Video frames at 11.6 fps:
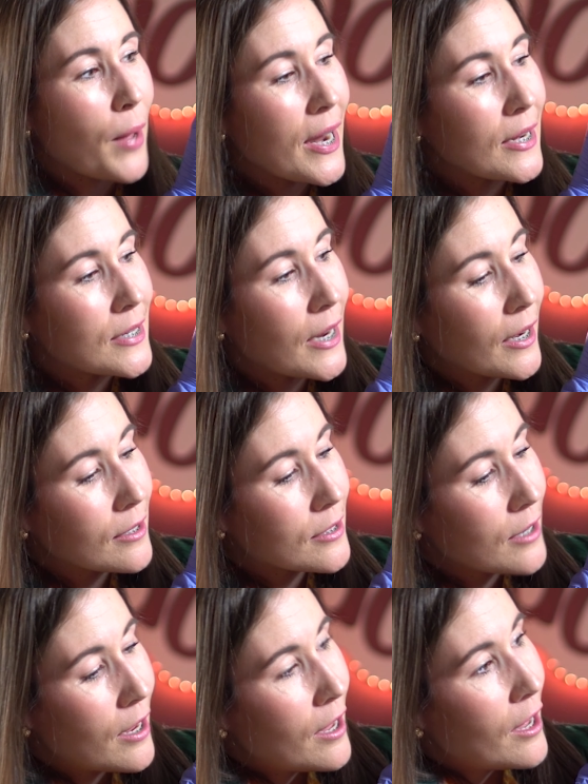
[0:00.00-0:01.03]

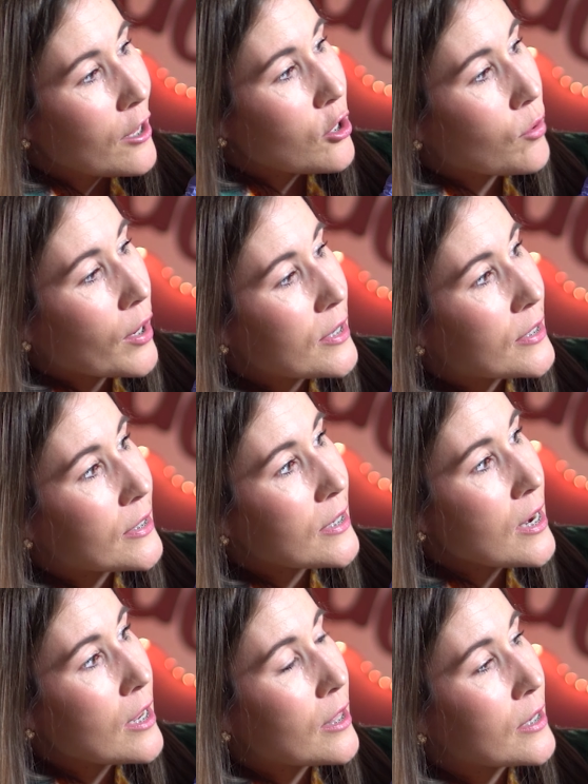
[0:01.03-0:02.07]
paintings. You can
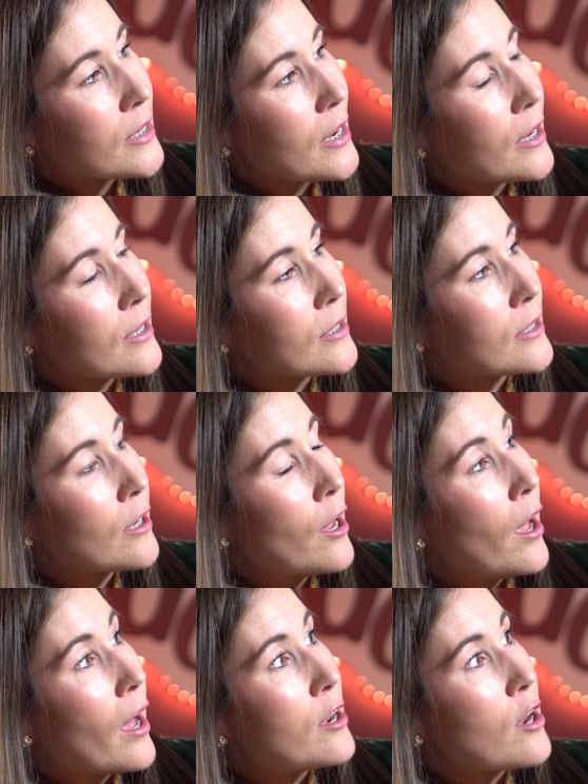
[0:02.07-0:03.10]
see this is
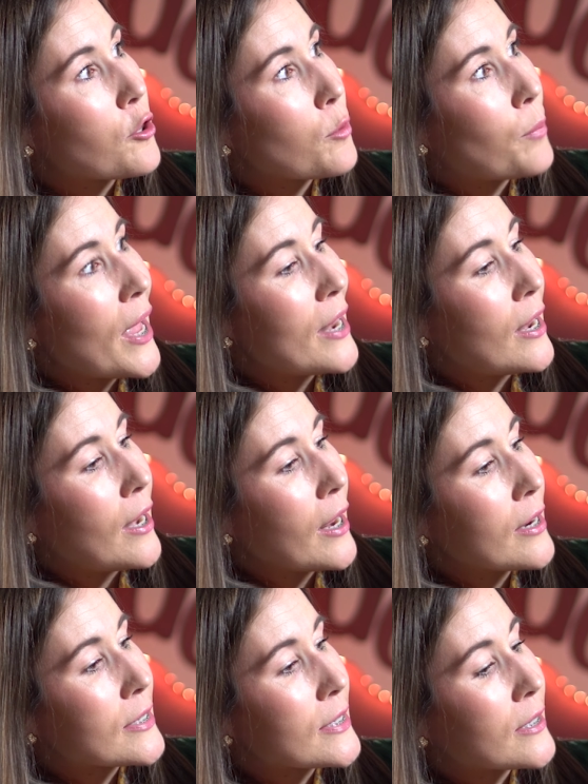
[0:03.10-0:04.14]
another pen and
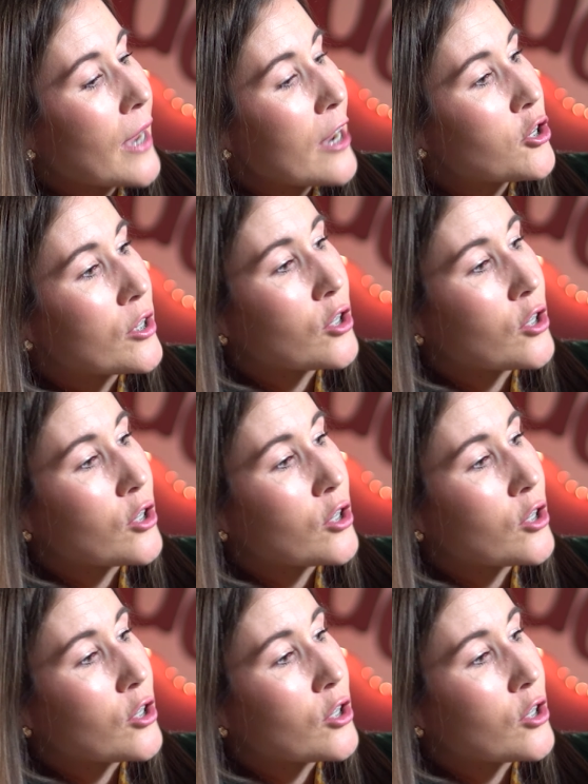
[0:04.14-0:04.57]
ink sketch.